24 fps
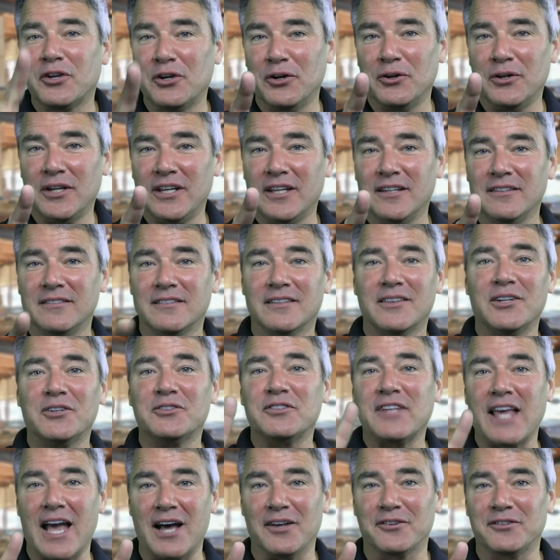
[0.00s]
cooties,
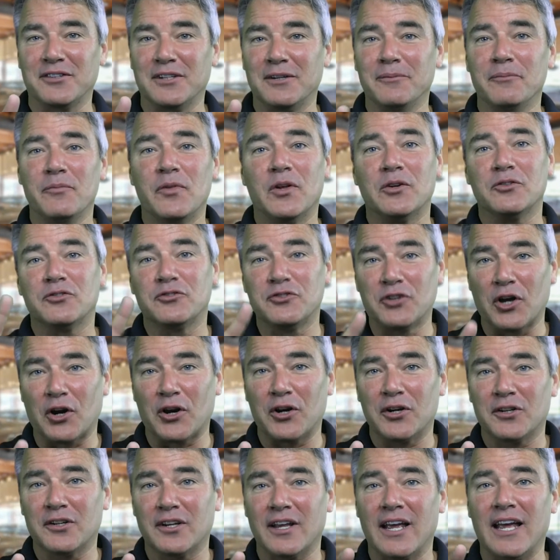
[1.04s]
there's calcium, there's
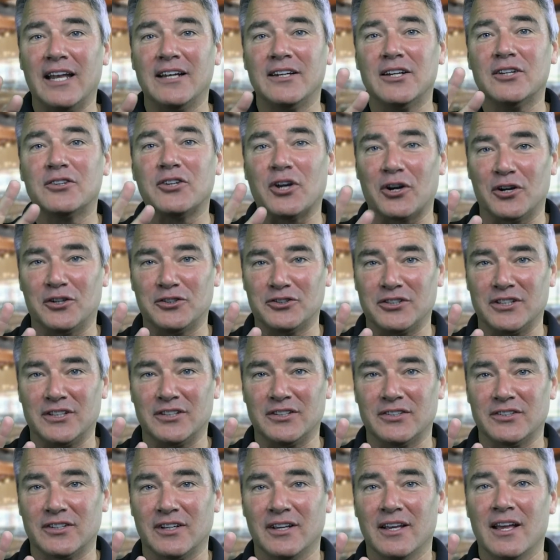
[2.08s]
dirt, and
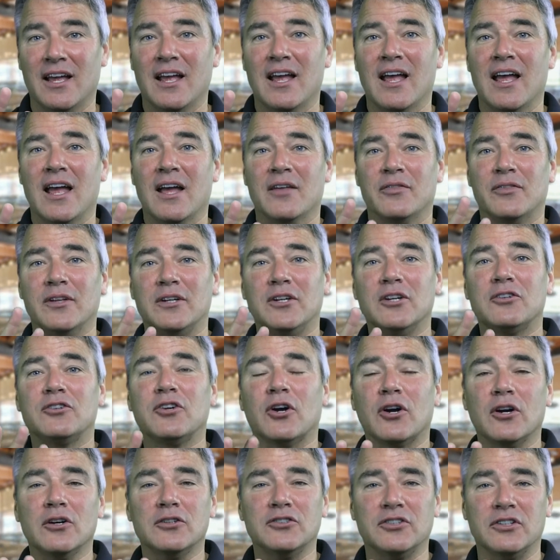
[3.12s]
detergents. The
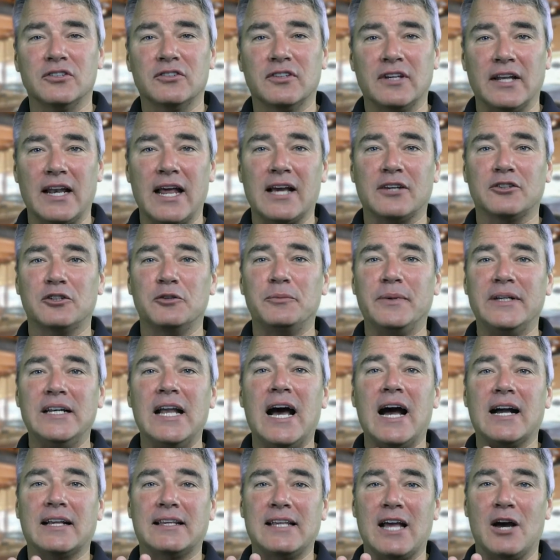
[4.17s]
detergents can actually be
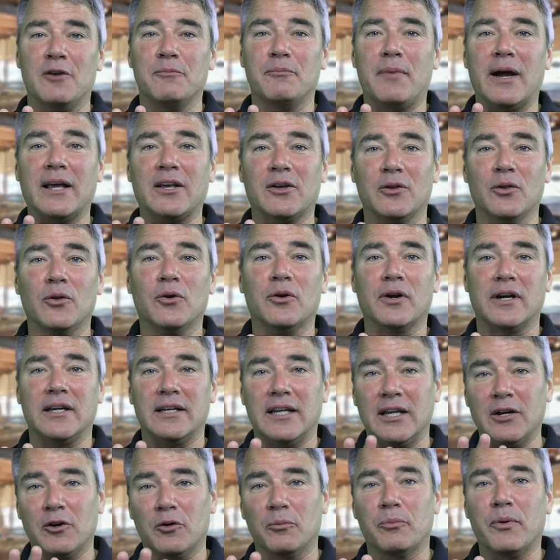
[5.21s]
knocked down by chlorine.
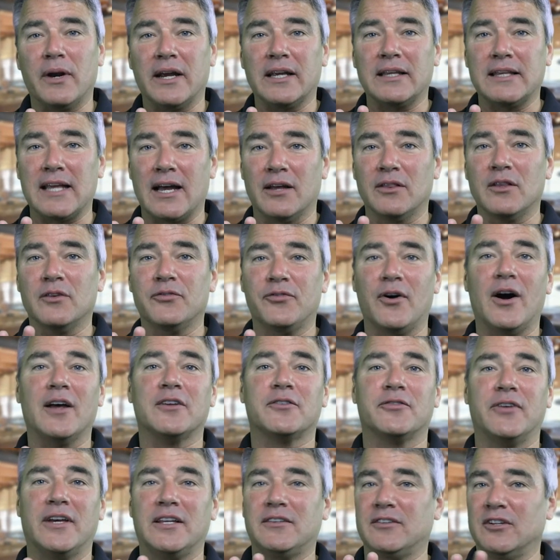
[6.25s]
It'll break down the
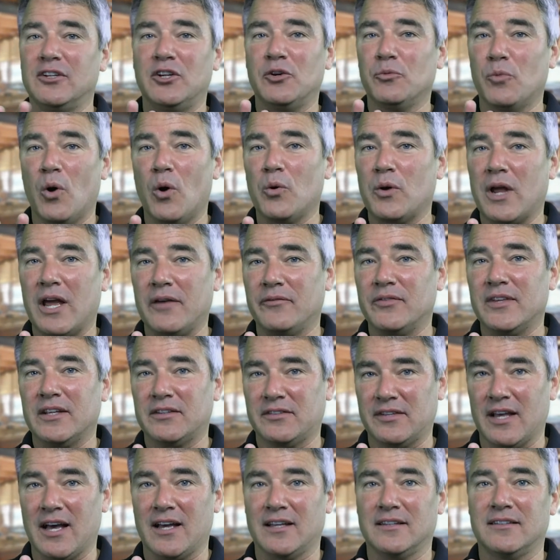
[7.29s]
phosphates and you won't have the
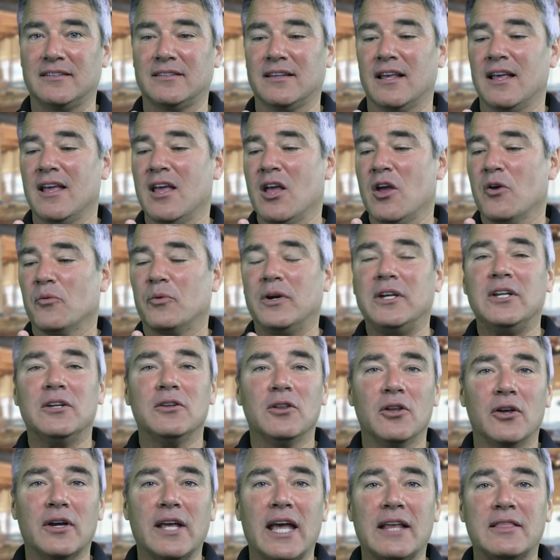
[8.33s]
suds. When you
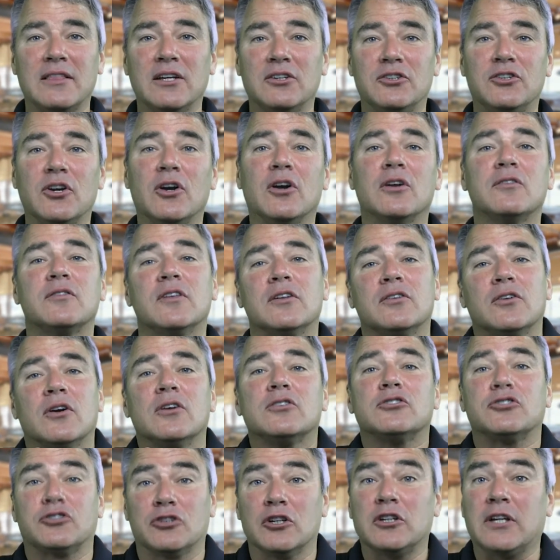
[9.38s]
look at the dirt, the
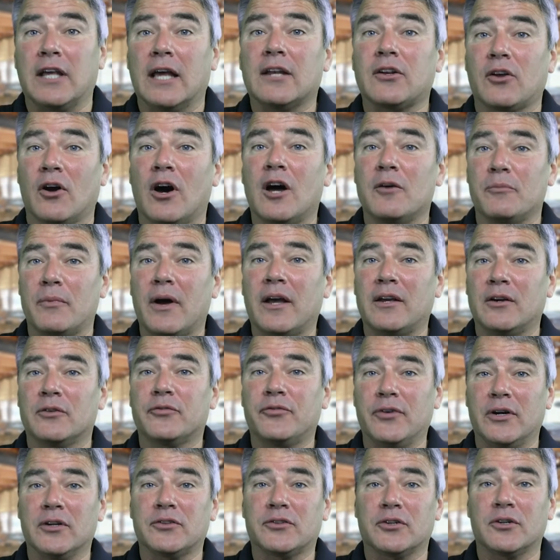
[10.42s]
dirt should get caught by your
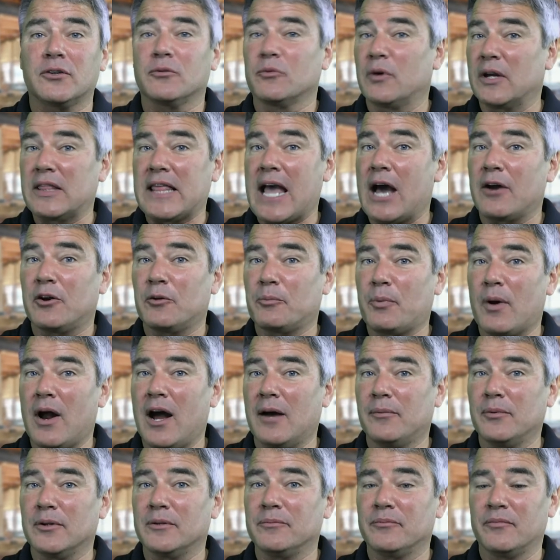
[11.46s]
filter without a
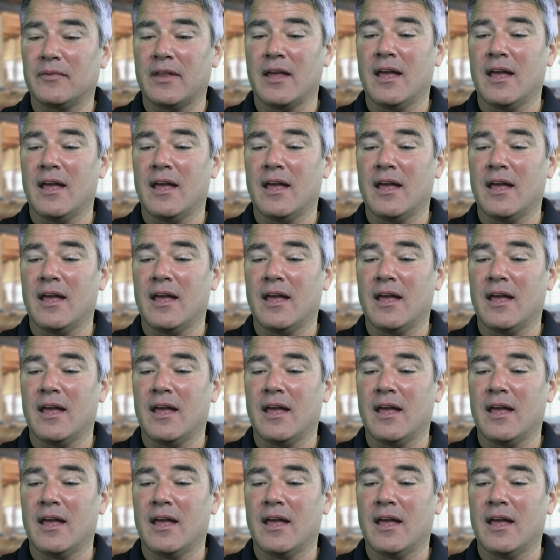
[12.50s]
problem.